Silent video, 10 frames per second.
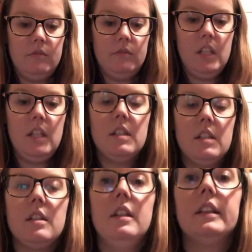In
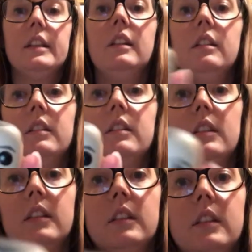his little
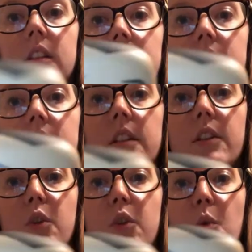
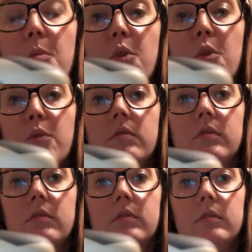Yule Ball
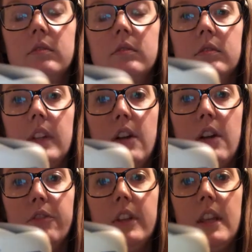
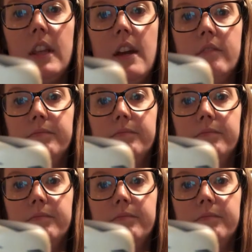outfit there.